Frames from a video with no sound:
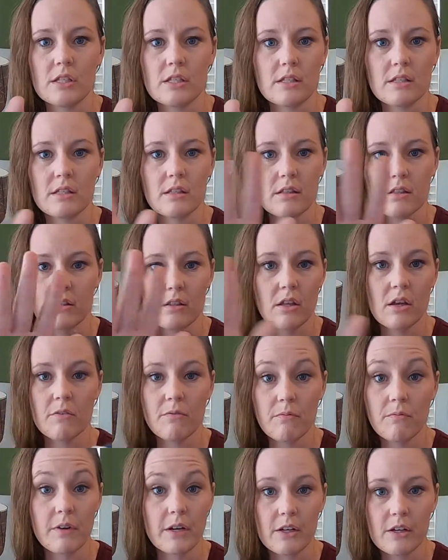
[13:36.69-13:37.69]
It's
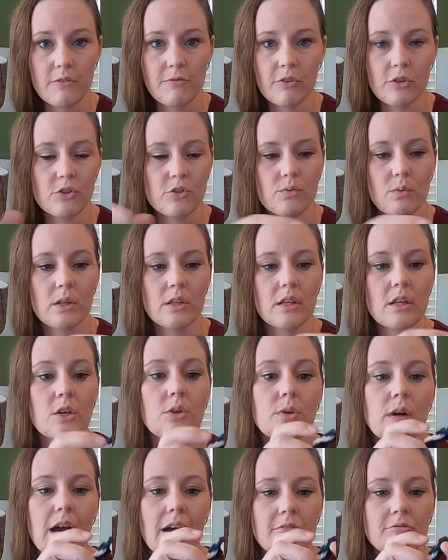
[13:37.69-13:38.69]
the very first one that
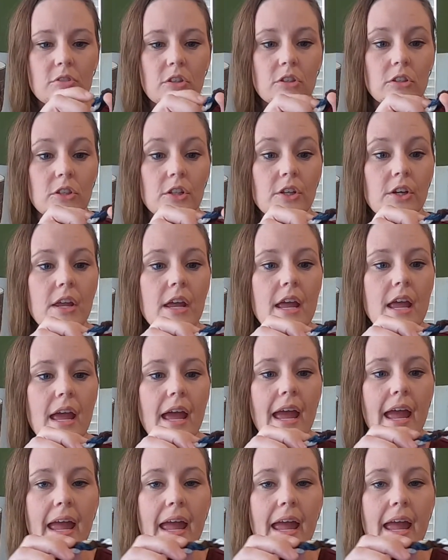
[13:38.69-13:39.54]
you have to learn,